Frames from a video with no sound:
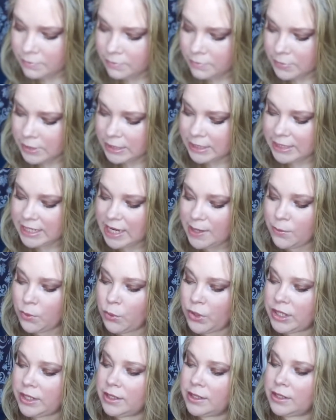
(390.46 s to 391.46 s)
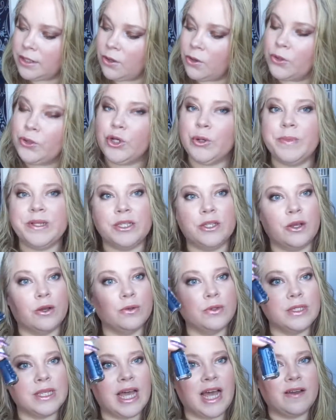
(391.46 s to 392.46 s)
Same with On Your
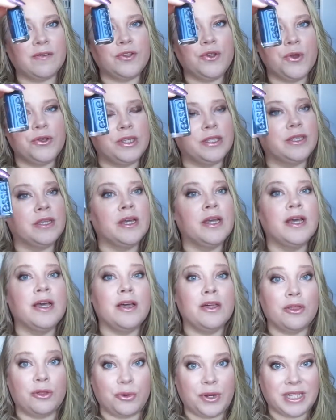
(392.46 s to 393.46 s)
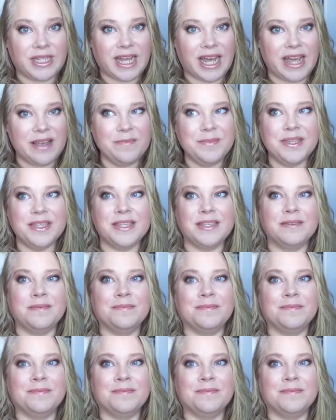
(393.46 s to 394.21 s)
Mistletoes, I have used it 3 times.